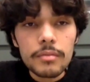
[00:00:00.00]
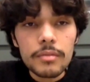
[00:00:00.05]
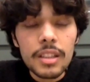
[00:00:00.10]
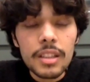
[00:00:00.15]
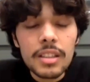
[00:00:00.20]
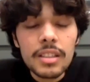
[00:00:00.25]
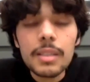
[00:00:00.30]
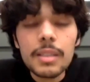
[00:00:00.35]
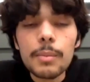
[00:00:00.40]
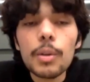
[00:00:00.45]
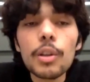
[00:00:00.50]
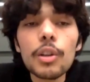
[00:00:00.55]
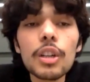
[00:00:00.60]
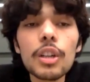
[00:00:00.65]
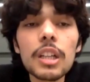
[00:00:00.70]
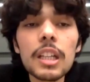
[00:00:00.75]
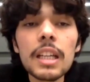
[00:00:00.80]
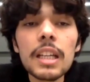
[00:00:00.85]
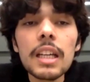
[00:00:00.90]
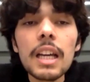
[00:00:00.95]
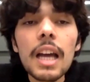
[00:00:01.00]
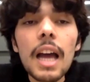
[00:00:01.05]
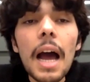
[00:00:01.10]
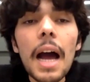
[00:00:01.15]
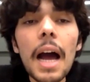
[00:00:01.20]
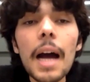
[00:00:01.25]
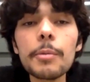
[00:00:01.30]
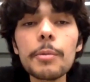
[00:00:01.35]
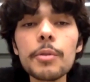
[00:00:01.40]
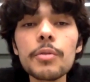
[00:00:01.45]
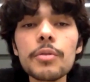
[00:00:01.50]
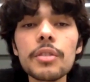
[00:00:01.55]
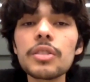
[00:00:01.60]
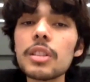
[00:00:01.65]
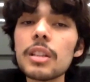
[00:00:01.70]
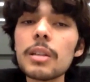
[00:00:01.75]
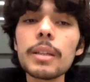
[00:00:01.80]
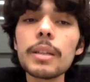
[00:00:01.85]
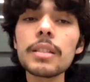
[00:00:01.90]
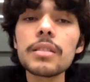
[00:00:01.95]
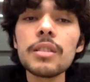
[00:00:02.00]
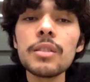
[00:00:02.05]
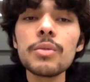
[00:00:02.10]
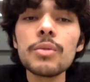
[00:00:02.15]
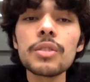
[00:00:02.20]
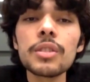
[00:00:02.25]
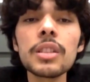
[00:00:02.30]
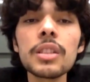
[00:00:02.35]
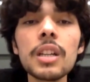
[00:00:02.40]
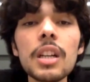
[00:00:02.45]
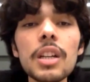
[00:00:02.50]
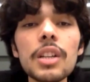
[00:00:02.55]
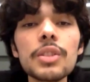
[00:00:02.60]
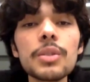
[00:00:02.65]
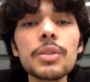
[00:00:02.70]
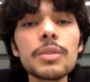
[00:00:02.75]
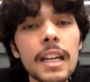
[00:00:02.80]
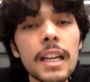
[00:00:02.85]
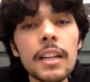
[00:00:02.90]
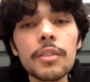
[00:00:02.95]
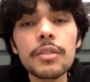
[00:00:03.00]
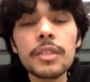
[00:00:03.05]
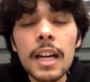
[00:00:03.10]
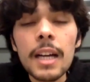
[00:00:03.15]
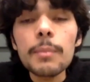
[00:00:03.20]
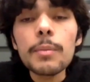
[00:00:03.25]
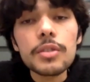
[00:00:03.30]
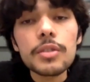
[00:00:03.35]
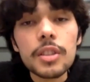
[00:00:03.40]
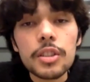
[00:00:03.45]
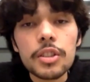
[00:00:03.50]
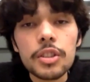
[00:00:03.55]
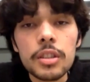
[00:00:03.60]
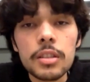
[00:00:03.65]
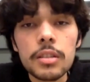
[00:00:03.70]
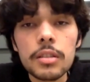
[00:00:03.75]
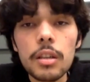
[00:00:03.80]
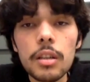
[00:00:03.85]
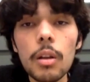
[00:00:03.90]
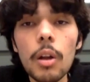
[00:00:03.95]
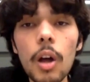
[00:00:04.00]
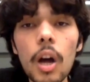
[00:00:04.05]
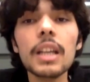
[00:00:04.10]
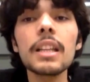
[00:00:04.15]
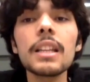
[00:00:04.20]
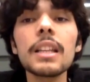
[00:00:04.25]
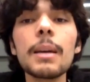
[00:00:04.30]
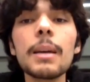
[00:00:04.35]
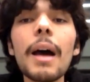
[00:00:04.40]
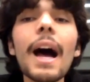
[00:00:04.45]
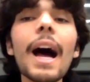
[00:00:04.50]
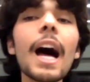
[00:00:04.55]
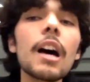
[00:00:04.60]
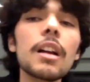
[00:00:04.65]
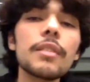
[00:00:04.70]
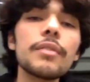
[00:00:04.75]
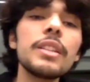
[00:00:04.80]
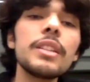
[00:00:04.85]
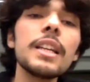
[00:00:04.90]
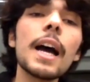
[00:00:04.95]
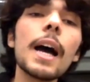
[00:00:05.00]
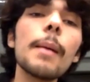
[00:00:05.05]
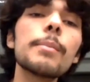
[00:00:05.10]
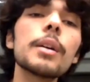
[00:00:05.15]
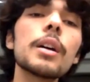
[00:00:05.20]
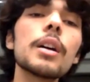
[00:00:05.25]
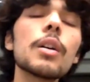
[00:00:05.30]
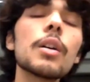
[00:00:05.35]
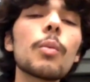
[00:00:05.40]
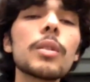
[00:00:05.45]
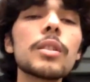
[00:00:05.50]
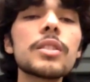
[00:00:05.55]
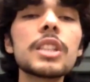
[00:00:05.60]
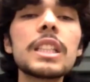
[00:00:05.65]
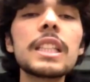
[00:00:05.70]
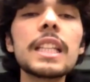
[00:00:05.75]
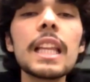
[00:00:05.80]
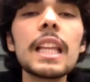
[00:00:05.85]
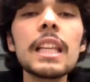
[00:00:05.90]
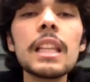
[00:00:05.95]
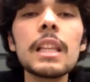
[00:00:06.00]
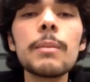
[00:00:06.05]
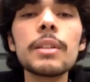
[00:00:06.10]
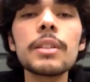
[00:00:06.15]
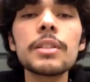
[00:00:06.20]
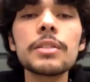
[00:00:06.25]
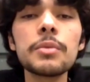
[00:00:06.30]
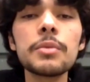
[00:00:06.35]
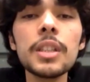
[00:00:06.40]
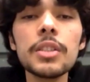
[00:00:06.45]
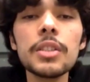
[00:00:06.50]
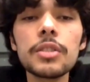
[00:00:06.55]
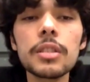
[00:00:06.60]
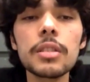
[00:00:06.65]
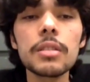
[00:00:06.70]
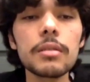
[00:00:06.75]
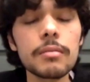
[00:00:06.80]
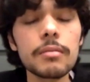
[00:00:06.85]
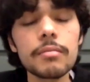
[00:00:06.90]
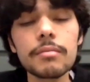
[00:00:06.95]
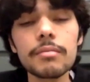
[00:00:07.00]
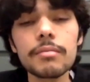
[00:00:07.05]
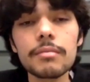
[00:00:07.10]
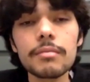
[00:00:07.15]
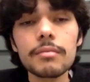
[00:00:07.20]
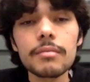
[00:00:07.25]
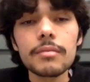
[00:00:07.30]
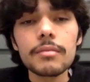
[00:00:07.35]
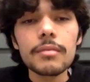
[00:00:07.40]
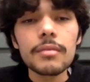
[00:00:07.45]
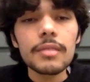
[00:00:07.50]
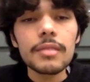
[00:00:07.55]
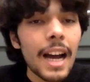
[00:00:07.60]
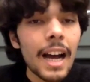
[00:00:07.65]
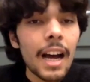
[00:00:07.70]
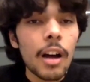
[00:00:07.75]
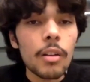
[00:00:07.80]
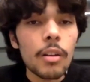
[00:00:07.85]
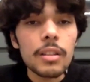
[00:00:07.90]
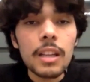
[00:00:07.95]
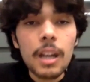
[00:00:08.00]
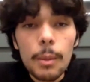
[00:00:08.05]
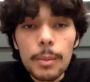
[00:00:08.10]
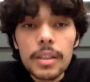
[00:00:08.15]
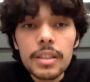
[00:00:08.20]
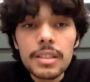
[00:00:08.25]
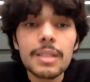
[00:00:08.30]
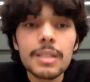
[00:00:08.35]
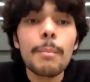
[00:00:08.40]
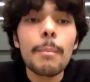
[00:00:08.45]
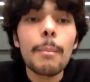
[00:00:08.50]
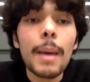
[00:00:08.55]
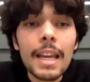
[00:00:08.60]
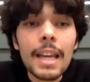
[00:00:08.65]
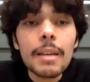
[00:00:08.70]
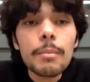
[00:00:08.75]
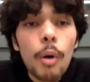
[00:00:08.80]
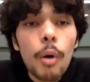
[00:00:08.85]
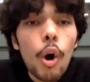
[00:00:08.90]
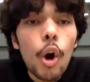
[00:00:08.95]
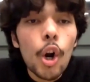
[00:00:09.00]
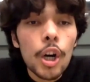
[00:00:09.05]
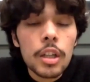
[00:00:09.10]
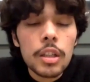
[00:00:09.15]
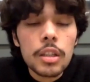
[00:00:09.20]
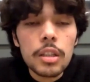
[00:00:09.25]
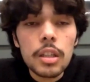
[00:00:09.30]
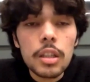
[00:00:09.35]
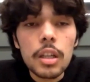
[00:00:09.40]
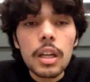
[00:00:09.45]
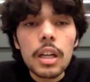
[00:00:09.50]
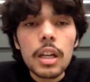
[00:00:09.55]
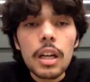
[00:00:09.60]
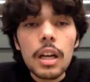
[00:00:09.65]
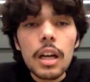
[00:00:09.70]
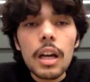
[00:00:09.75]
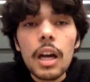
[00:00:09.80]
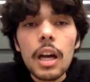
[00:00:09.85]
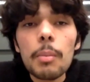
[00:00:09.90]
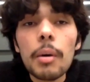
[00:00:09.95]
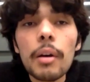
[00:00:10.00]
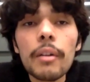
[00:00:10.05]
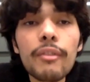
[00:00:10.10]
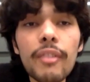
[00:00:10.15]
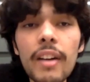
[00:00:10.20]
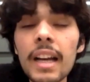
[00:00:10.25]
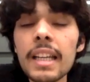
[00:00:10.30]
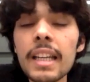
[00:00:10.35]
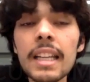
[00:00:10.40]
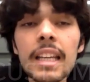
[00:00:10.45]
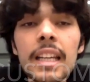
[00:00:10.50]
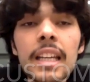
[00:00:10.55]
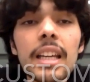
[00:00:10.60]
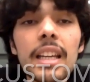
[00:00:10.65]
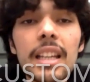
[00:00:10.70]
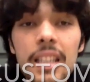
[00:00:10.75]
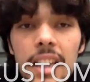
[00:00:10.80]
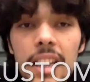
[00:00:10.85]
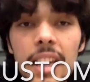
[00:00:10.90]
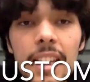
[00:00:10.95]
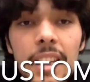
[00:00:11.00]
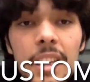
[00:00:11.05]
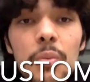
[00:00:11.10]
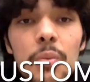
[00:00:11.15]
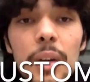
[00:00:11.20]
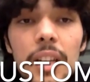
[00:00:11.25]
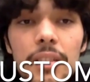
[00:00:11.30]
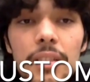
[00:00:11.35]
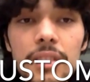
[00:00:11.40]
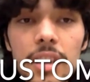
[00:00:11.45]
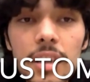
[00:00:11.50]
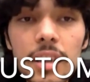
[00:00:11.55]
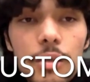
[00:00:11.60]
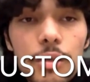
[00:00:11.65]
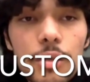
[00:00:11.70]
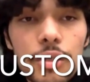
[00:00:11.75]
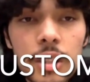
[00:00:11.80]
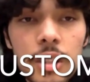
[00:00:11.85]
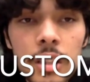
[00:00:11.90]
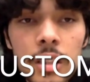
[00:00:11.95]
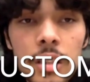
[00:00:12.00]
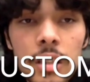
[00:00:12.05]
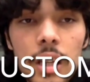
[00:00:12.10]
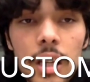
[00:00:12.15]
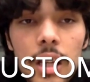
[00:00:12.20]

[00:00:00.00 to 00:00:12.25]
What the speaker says: Similarly, app usage limits user to set time restrictions, locking them out of the app once their daily limit is reached. Now, coming to the main part about finding an innovative solution,